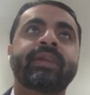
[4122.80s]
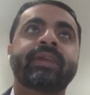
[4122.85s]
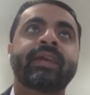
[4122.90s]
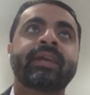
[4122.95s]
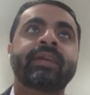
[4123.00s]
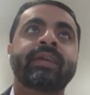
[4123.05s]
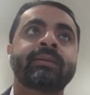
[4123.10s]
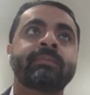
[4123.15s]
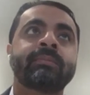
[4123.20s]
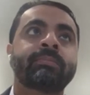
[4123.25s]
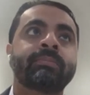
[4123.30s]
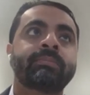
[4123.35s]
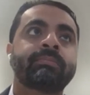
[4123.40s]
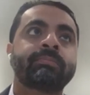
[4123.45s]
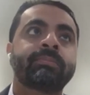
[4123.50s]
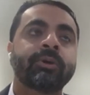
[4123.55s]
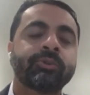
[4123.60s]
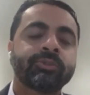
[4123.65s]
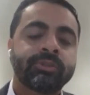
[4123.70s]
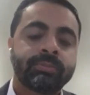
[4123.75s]
in
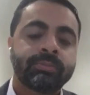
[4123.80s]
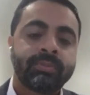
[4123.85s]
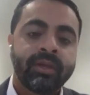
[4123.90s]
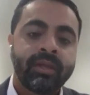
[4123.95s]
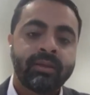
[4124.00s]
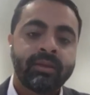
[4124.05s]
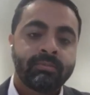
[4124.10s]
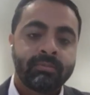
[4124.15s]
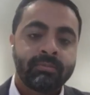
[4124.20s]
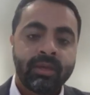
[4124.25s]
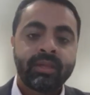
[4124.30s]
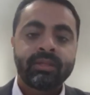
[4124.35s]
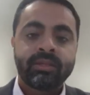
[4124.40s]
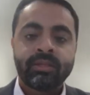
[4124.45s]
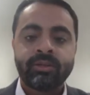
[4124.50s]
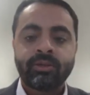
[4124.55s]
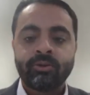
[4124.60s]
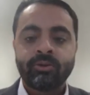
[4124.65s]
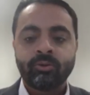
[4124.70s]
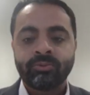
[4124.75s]
both in
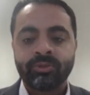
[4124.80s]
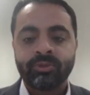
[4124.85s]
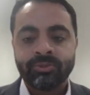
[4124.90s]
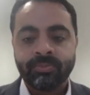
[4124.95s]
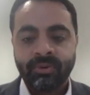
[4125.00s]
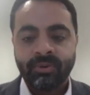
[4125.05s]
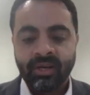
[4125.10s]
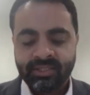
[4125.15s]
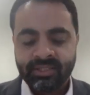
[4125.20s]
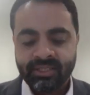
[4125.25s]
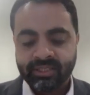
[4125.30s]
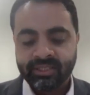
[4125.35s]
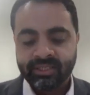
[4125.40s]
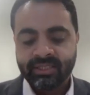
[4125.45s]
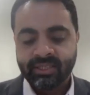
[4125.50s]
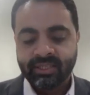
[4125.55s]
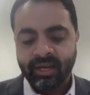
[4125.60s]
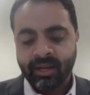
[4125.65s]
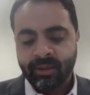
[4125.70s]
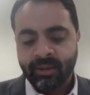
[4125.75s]
the numerous projects
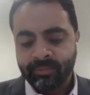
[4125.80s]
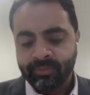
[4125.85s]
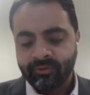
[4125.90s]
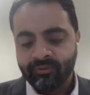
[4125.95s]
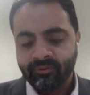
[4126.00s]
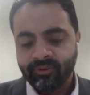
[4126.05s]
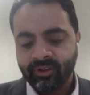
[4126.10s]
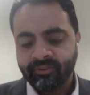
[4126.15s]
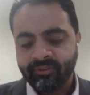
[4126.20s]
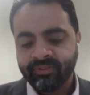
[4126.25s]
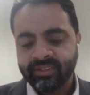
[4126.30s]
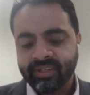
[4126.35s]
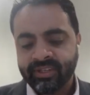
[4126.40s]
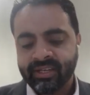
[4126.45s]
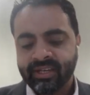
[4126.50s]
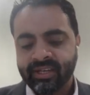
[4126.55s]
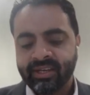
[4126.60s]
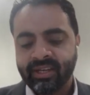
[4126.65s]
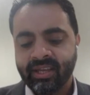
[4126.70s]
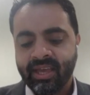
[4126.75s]
that I'm involved
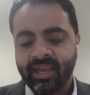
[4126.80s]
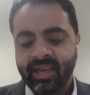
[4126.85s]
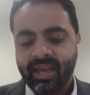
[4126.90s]
in, and